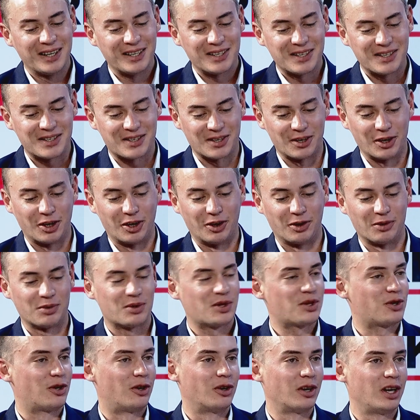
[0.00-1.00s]
So
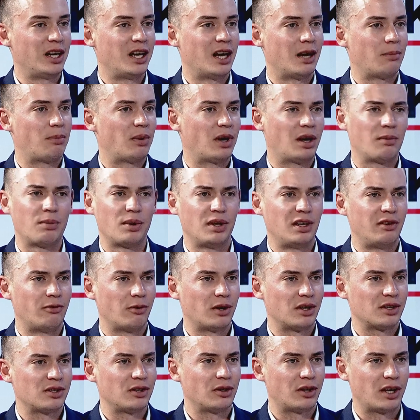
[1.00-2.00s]
strongly up, I believe
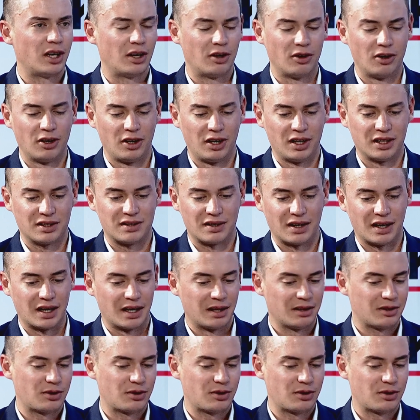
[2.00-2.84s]
when I was looking earlier today,